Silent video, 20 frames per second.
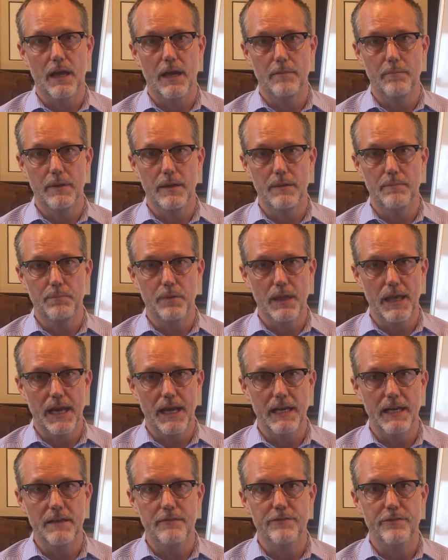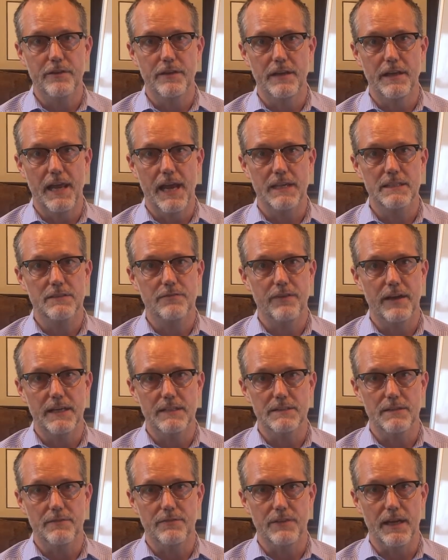and be planning for the next
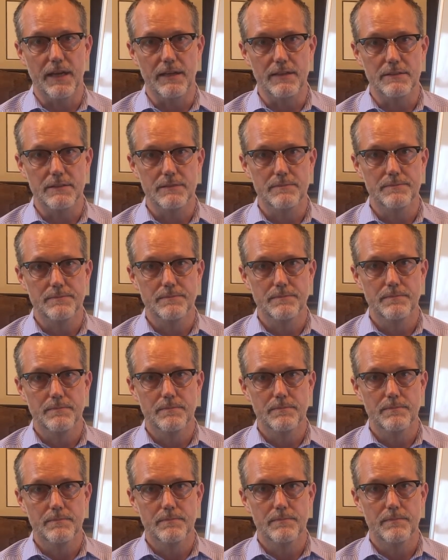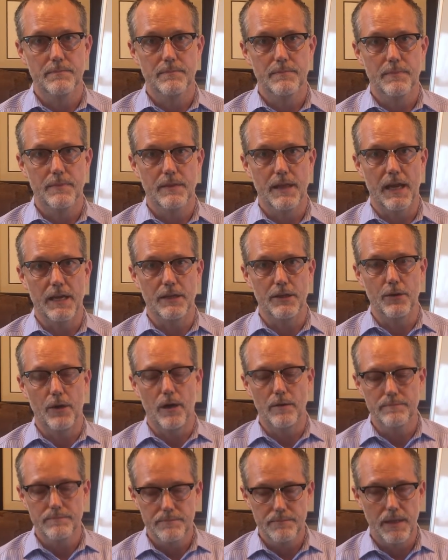phase of things. Thank you
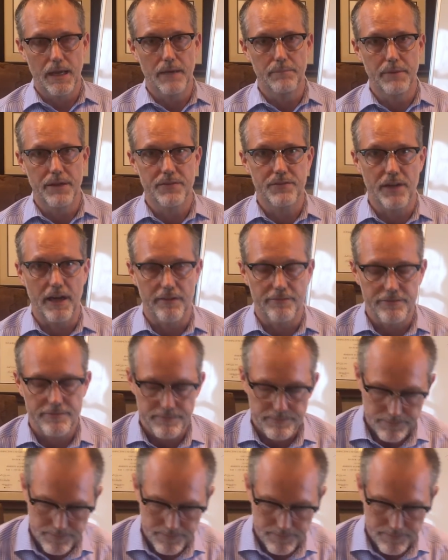all, and be safe.